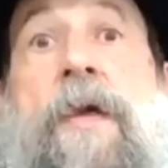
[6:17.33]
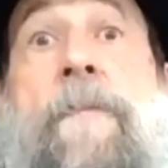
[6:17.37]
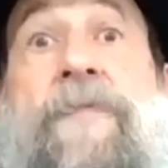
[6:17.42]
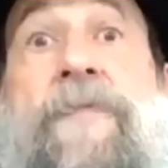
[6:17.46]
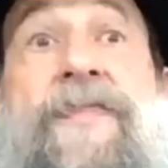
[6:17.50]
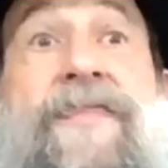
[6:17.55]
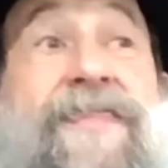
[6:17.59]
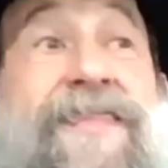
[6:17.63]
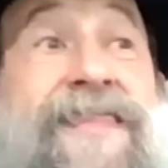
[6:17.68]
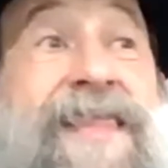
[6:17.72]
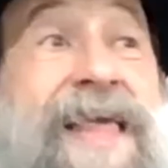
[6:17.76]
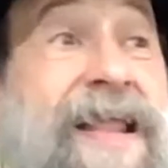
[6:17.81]

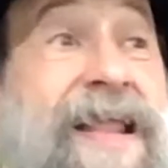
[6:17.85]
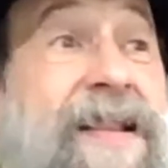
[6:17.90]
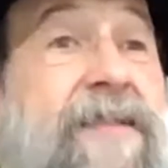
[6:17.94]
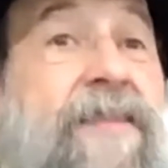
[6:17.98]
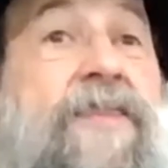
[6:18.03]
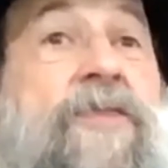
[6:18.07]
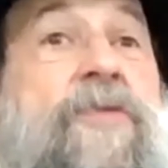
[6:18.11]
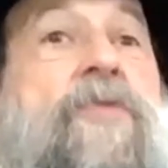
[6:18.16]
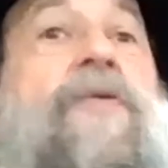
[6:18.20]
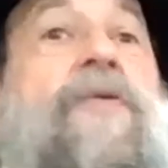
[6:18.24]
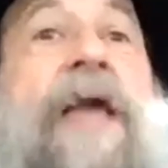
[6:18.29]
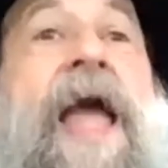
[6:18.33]

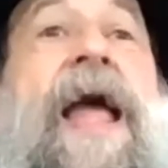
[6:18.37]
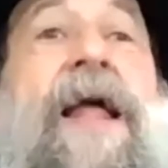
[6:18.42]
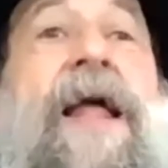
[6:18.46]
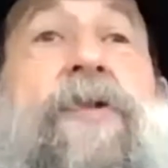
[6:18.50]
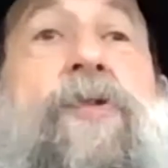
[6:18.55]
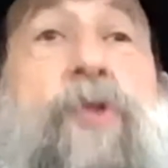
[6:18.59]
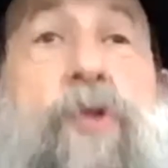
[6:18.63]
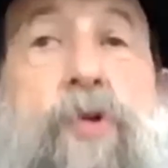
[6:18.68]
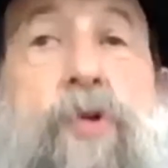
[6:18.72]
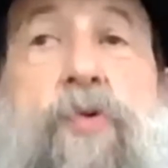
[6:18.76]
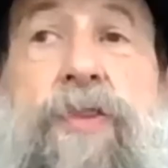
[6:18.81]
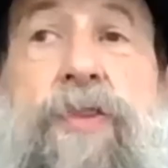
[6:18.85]
Since you
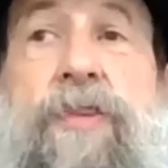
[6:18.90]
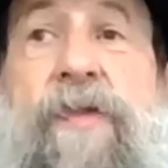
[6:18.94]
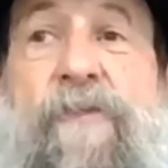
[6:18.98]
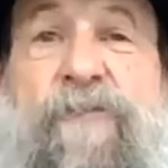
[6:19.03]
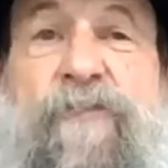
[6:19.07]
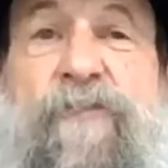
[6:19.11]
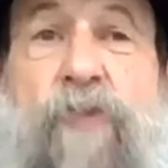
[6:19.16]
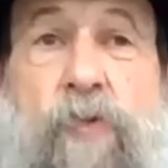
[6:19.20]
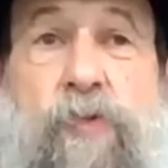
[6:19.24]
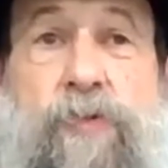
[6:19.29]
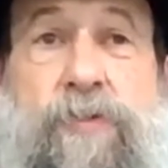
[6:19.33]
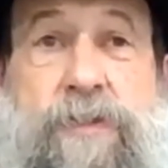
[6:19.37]
can't use the
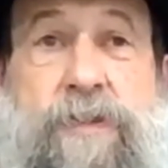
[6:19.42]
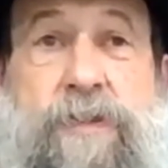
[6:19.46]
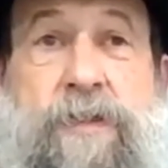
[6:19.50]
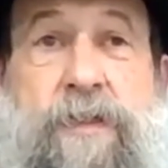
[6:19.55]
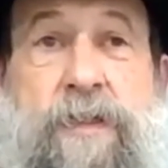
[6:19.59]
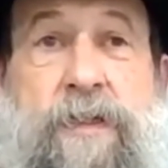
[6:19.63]
fruit,